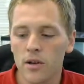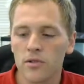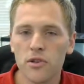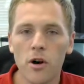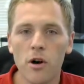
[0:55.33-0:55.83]

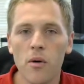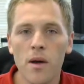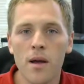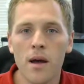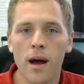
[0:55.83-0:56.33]
So
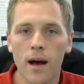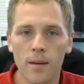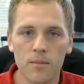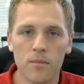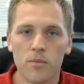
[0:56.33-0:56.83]

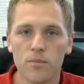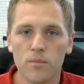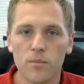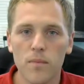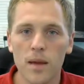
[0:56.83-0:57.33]

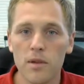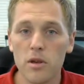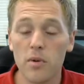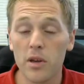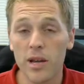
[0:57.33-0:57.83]

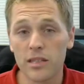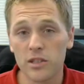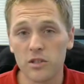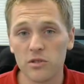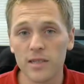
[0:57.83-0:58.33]
maybe what you guys
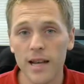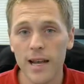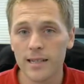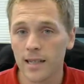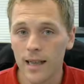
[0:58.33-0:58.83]
could do today
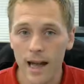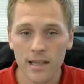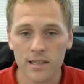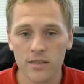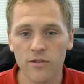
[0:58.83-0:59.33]
as a
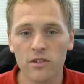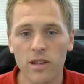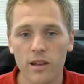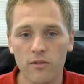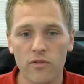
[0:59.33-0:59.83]
class is first
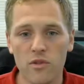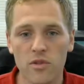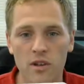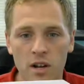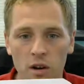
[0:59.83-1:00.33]
like review
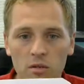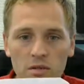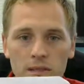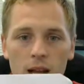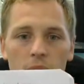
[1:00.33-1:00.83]
the
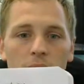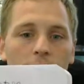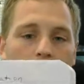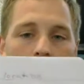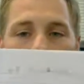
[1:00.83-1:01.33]
notes that we
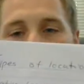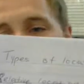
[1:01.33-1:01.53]
had.